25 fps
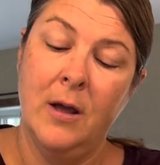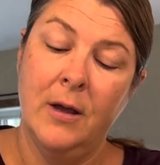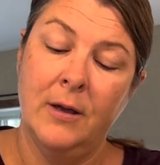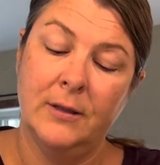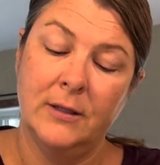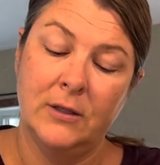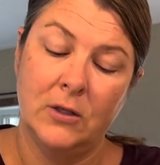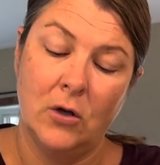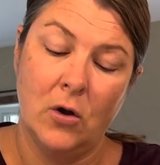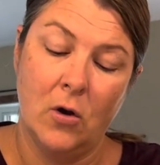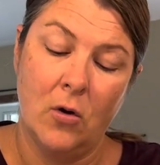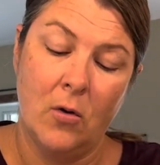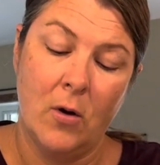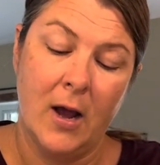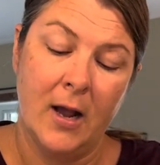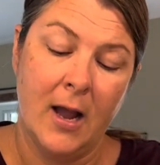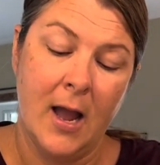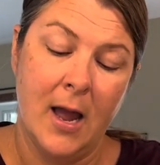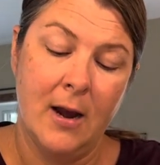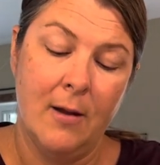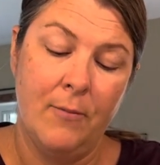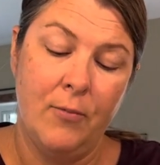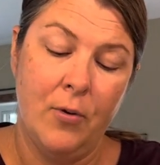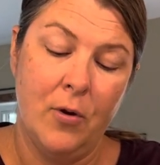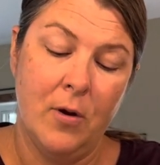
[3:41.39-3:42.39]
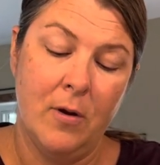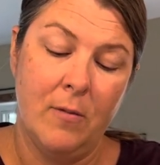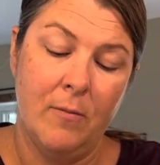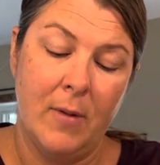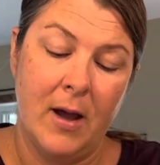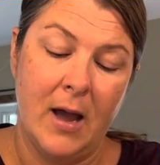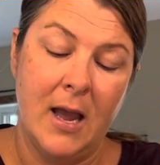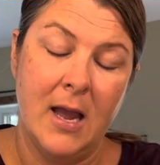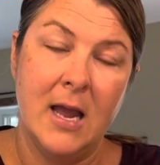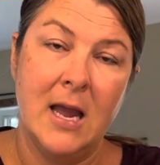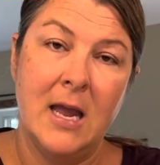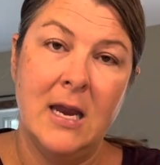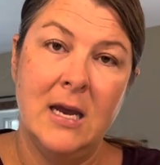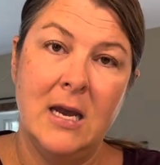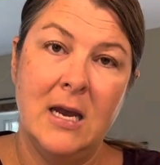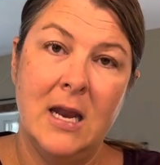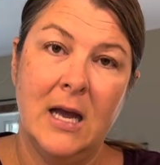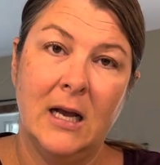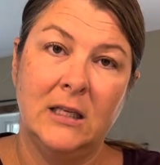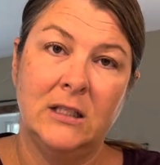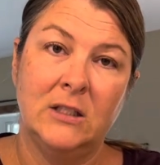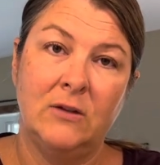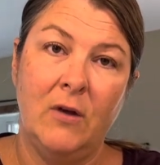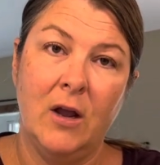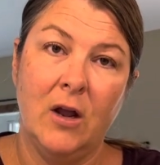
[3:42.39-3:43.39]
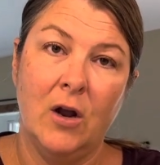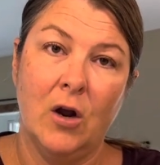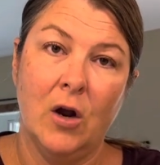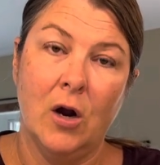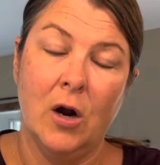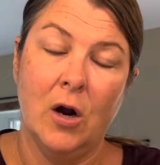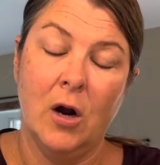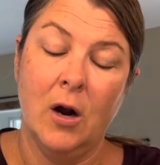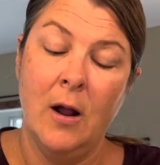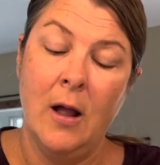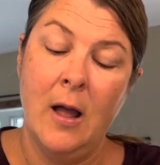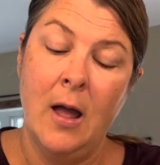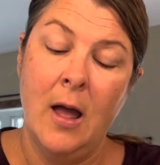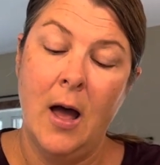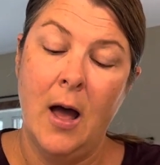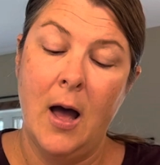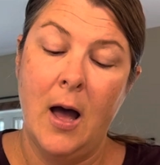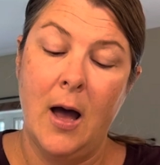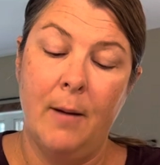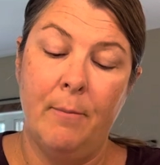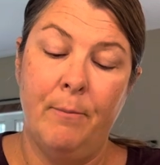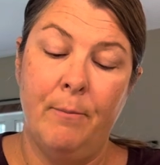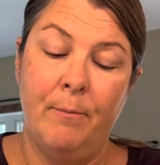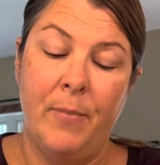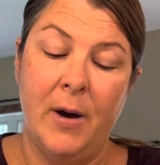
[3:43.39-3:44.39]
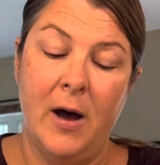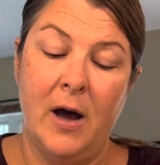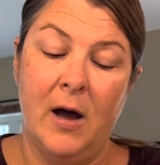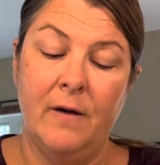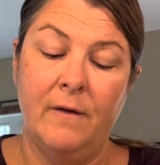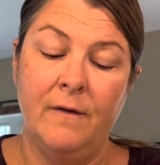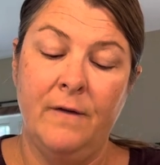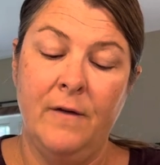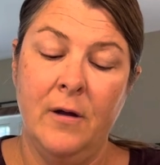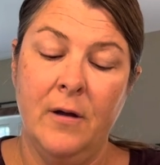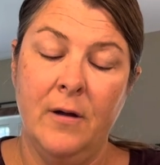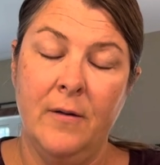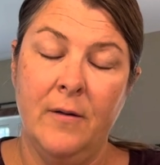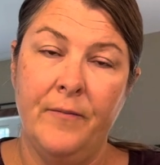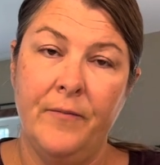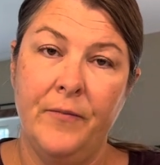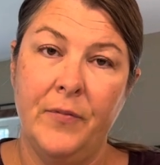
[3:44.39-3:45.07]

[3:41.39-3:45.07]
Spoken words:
So I kind of put my index finger above